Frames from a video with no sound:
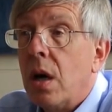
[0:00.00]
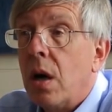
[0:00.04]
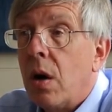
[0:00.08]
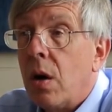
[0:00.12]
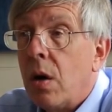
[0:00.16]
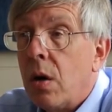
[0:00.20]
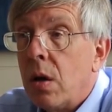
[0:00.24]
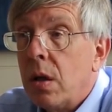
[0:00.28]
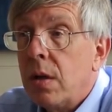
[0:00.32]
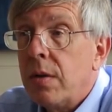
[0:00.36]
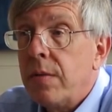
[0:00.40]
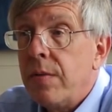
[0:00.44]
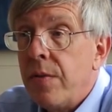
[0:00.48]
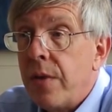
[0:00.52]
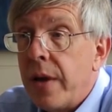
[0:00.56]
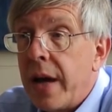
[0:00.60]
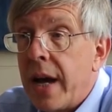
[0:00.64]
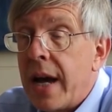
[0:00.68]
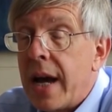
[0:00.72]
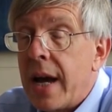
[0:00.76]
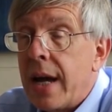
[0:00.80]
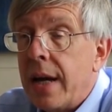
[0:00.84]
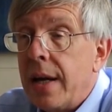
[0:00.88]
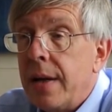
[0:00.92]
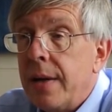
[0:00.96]
All of
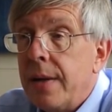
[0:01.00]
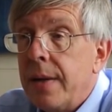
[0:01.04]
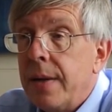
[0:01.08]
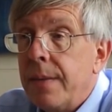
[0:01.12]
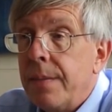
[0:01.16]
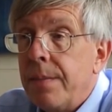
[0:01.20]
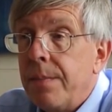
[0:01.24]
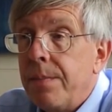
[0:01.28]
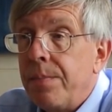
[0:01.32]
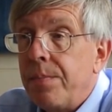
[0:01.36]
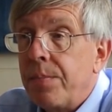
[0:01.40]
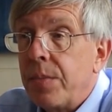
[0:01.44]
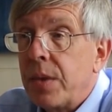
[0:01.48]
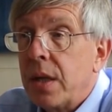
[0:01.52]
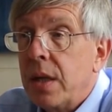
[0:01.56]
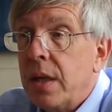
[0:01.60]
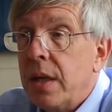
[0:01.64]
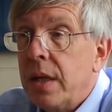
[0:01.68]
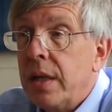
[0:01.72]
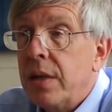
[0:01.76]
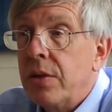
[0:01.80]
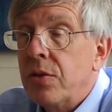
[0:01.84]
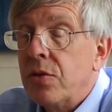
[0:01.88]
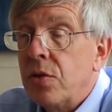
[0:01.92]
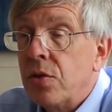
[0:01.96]
that
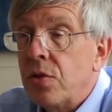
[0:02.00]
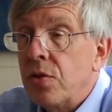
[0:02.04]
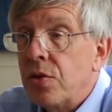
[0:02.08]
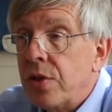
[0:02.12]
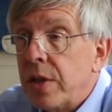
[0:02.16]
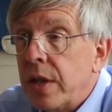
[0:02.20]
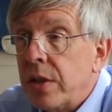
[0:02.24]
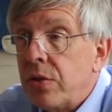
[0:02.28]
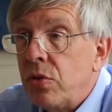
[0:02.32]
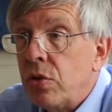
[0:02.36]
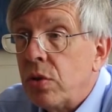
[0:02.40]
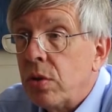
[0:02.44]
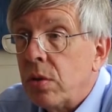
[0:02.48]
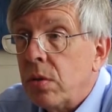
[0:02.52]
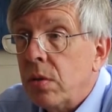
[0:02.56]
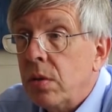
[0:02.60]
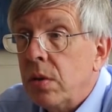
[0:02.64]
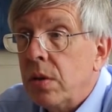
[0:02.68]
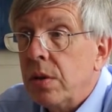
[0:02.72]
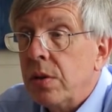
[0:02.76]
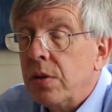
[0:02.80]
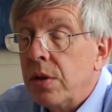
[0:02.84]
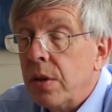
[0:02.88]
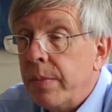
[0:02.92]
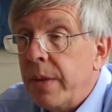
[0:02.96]
is essential
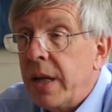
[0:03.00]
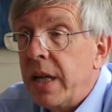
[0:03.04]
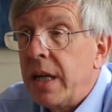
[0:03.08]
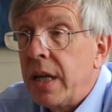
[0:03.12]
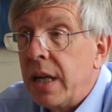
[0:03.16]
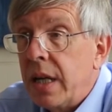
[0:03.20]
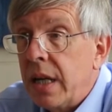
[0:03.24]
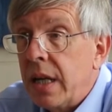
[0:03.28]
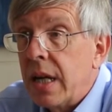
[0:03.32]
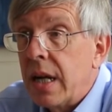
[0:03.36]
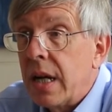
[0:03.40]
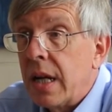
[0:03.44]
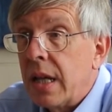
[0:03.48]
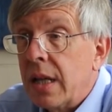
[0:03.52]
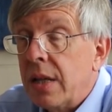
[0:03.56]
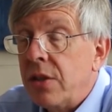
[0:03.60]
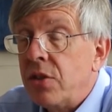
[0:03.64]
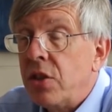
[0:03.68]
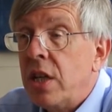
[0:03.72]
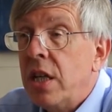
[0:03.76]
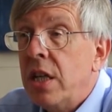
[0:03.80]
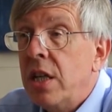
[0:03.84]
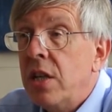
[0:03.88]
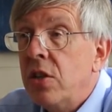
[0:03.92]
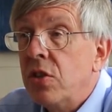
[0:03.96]
to making
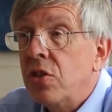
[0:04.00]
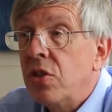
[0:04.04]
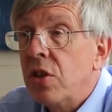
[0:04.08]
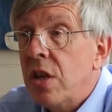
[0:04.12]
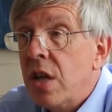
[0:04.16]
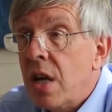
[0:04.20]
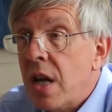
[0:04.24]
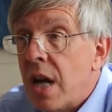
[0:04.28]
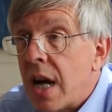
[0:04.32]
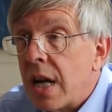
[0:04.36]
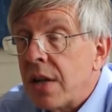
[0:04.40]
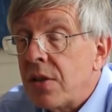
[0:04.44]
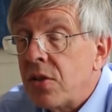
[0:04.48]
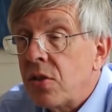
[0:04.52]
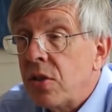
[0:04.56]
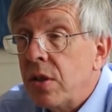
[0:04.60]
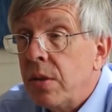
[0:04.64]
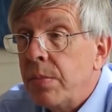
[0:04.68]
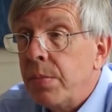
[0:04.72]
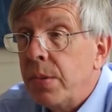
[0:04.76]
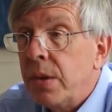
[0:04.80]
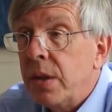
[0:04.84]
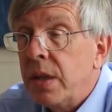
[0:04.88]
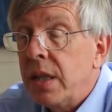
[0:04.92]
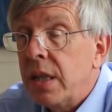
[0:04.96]
knowledge. It is not
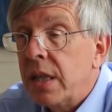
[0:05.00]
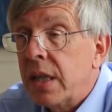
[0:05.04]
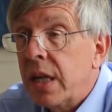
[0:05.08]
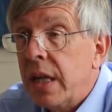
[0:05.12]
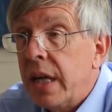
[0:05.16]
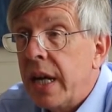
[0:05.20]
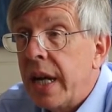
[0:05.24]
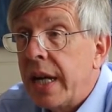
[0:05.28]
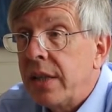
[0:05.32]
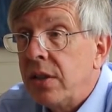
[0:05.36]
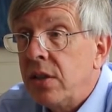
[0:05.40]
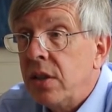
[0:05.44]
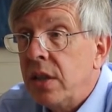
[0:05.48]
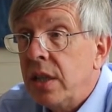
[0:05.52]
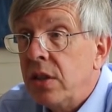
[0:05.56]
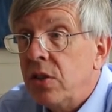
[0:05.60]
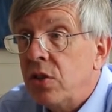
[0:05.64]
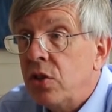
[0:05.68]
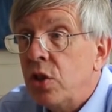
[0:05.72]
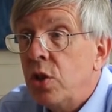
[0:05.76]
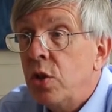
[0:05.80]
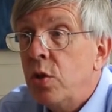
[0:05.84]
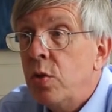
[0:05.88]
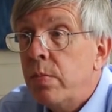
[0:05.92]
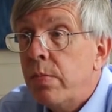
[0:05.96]
simply connecting
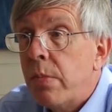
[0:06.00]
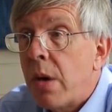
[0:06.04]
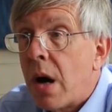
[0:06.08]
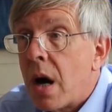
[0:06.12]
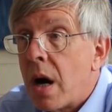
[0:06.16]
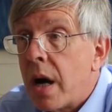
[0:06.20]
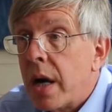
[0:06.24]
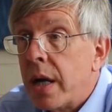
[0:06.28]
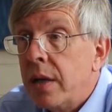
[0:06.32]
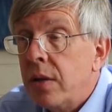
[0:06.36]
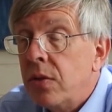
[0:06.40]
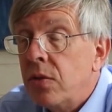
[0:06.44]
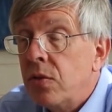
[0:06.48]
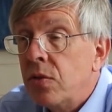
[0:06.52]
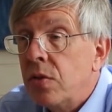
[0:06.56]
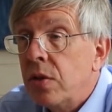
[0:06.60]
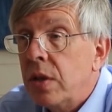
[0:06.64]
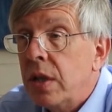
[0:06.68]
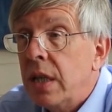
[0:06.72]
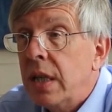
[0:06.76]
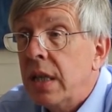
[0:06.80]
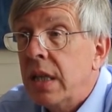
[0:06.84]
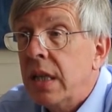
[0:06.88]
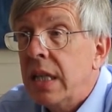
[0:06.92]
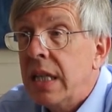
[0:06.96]
two minds
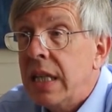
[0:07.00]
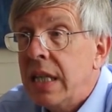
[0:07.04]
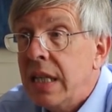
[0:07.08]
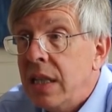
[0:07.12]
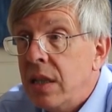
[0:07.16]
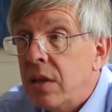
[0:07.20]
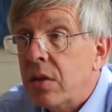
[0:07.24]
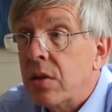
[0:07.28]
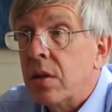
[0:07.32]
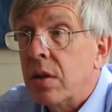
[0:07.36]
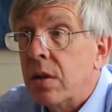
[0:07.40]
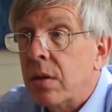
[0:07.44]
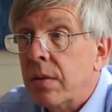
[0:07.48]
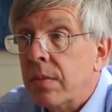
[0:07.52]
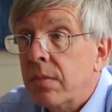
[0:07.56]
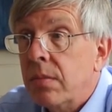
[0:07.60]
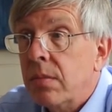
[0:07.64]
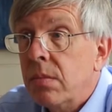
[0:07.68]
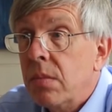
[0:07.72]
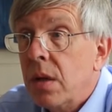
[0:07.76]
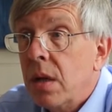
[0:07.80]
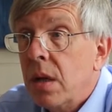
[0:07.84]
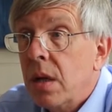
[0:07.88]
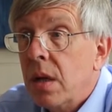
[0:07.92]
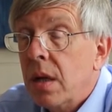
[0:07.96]
in the ether.
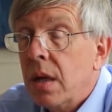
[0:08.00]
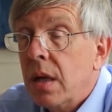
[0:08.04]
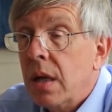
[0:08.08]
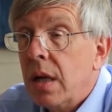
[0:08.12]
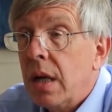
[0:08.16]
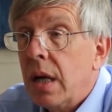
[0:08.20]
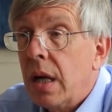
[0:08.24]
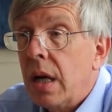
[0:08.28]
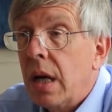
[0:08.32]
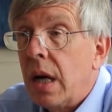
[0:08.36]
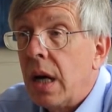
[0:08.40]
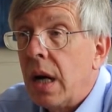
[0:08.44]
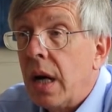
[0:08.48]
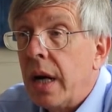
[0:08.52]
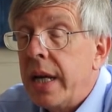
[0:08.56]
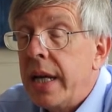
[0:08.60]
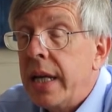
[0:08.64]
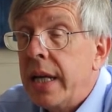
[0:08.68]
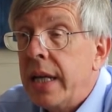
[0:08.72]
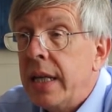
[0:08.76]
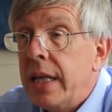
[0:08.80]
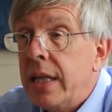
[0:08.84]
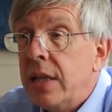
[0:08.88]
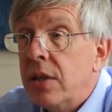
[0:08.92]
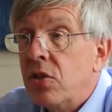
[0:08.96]

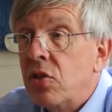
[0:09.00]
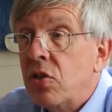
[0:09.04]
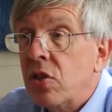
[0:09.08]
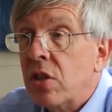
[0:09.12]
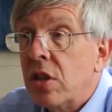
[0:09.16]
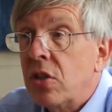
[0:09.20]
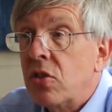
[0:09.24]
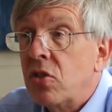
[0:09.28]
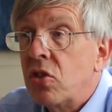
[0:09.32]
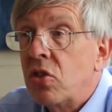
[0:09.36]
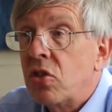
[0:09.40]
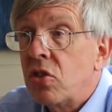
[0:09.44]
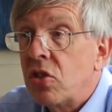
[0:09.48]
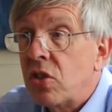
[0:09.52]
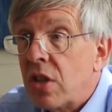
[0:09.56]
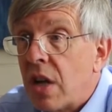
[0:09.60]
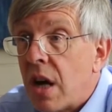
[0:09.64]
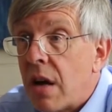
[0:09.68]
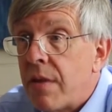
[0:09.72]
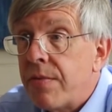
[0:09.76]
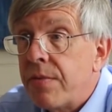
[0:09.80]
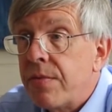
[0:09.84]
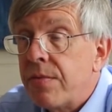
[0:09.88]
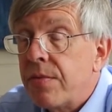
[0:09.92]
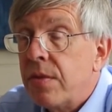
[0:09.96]
It is the
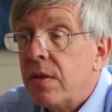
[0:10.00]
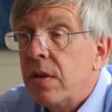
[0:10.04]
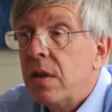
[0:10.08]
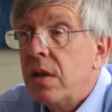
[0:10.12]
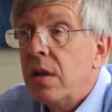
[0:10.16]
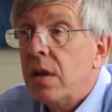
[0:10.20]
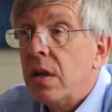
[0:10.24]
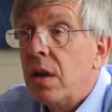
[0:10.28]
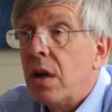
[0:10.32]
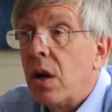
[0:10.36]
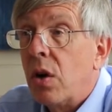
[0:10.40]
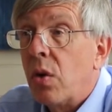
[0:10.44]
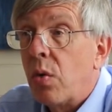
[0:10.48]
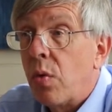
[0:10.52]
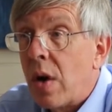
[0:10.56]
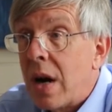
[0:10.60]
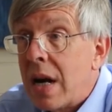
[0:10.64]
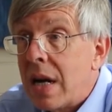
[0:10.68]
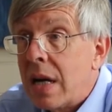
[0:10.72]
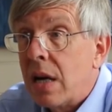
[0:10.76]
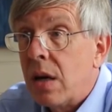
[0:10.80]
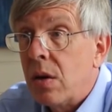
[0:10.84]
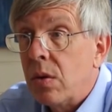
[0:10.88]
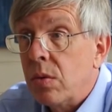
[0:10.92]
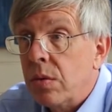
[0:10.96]
stuff
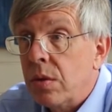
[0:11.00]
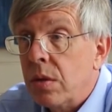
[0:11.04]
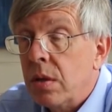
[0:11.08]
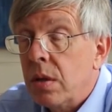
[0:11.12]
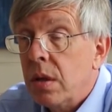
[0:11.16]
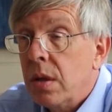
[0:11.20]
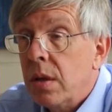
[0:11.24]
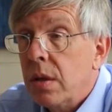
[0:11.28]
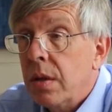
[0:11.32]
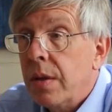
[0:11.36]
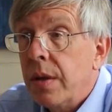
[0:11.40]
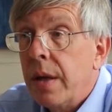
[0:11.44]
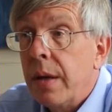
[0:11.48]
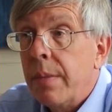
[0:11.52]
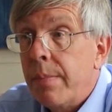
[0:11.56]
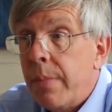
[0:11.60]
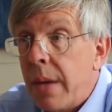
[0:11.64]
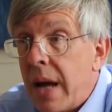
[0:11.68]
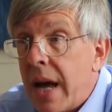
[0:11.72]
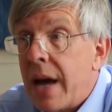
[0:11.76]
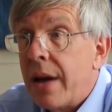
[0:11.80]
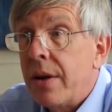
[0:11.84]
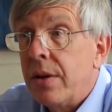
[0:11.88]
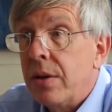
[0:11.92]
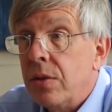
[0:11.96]
around that
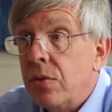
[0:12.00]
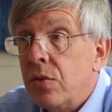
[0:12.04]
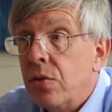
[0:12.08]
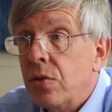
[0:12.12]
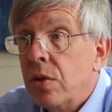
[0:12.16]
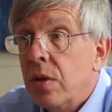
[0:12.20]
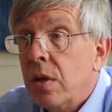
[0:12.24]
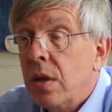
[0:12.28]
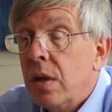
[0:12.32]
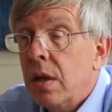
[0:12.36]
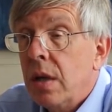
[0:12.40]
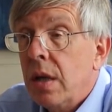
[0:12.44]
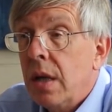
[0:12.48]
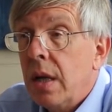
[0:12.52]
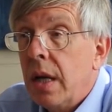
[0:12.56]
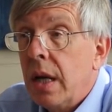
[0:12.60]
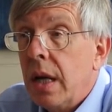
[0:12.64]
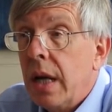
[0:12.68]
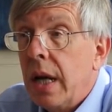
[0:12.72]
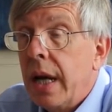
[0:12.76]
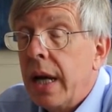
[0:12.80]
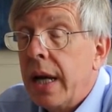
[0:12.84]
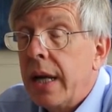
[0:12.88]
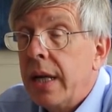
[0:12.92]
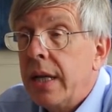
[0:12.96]
matters,
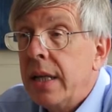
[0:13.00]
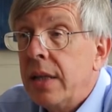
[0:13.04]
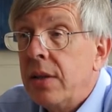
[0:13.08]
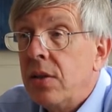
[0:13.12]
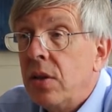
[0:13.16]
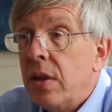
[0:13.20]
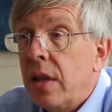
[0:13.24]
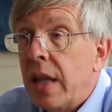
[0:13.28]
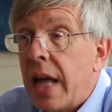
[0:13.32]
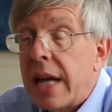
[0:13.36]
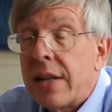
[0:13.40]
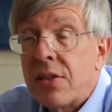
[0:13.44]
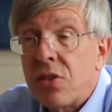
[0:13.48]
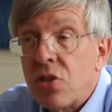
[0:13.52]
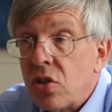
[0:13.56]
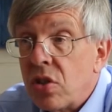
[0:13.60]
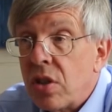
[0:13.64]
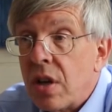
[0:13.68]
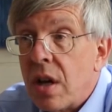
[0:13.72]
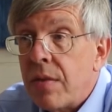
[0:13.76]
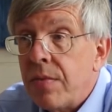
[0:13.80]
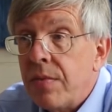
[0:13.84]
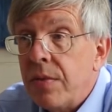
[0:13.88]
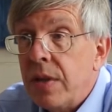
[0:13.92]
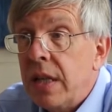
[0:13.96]
and that
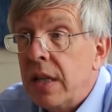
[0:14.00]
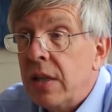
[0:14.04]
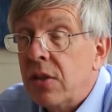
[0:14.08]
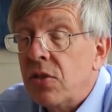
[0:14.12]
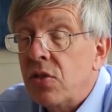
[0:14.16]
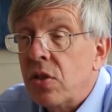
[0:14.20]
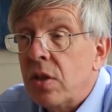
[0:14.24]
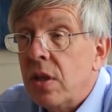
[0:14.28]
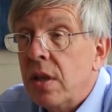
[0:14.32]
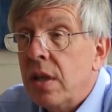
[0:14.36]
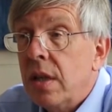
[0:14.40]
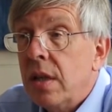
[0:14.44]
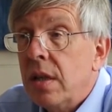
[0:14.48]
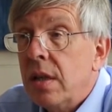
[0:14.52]
stuff is